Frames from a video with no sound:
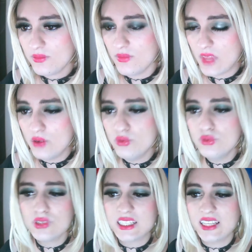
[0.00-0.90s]

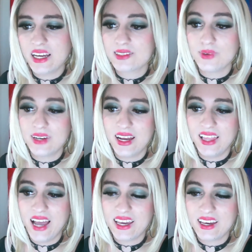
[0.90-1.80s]
Ooh, the next one I
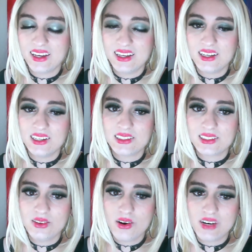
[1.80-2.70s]
like.
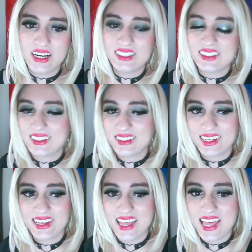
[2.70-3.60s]
Snorunt
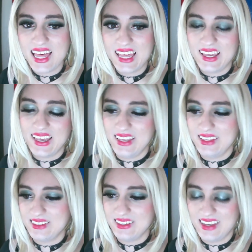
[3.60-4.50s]

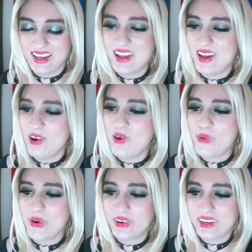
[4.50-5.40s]
is a
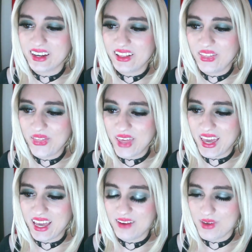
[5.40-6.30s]
weird little
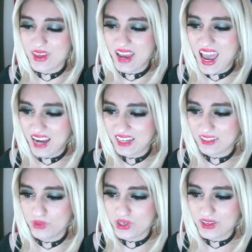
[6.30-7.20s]
thing with a hat
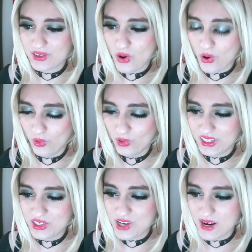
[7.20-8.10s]
which has cold
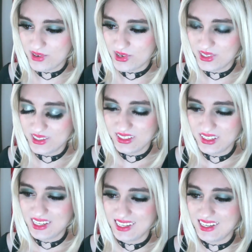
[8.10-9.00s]
and shivers.
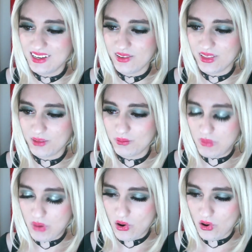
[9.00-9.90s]
Little
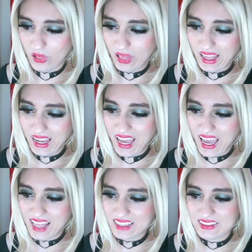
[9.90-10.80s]
ball
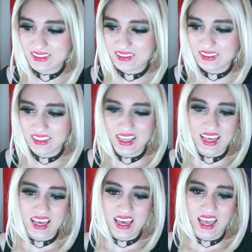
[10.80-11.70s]
hands.
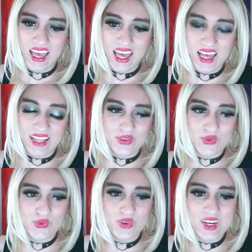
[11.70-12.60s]
It's
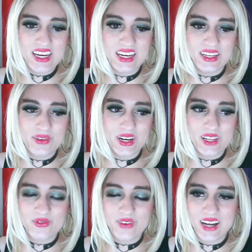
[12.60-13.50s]
really, really
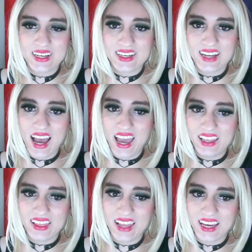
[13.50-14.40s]
fun. I
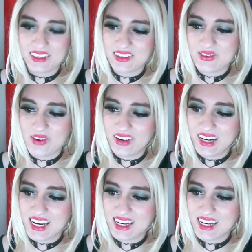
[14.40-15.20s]
like Snorunt.